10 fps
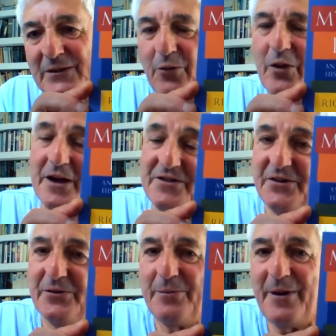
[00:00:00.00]
although I
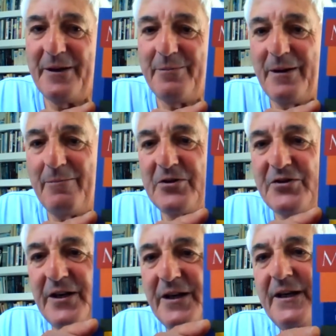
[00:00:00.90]
still remain a
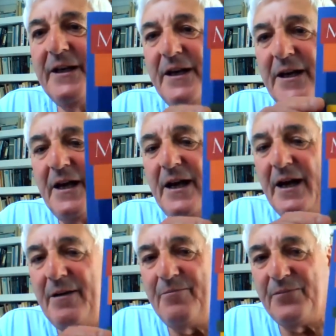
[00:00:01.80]
publisher.
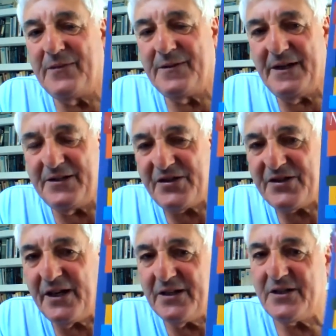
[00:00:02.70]
It
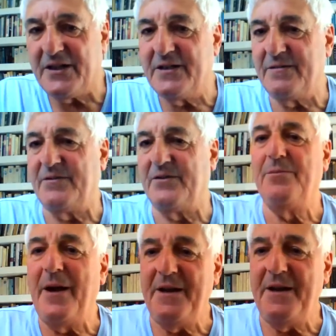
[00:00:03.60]
started, there
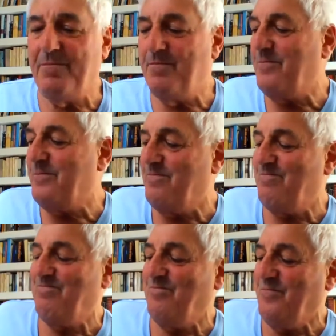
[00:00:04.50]
are many
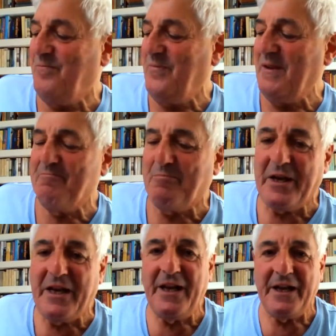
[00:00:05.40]

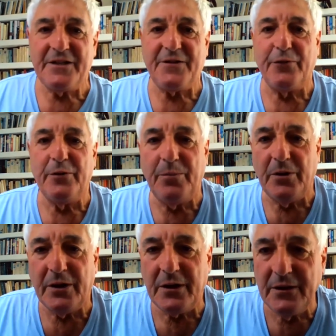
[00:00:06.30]
beginnings for a
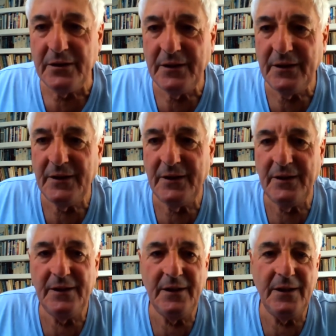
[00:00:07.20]
book.
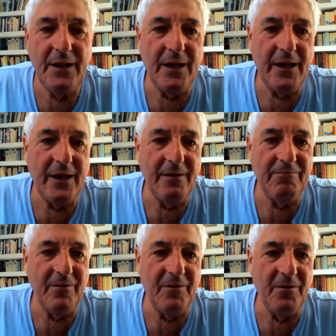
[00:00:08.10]

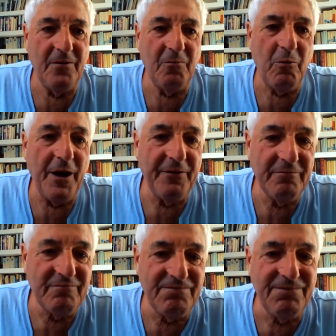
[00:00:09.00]

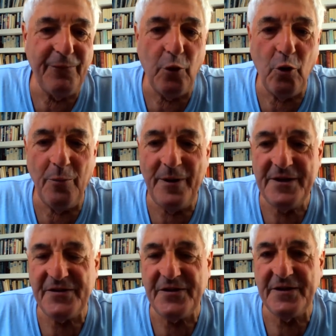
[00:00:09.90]
One form
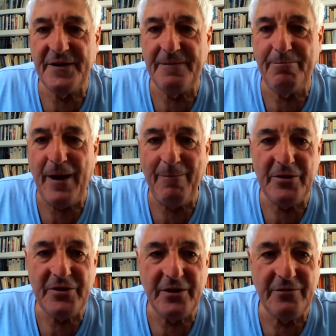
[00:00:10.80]
is that a
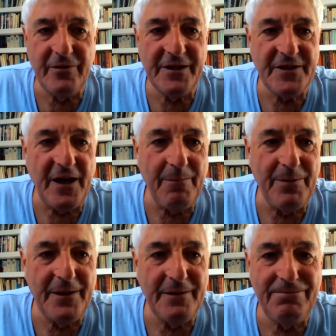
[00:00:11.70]
publisher rings
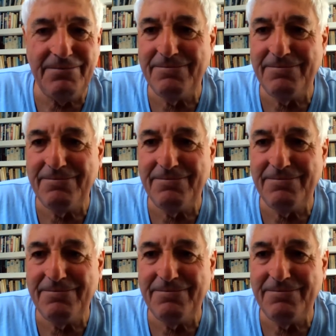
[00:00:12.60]
up a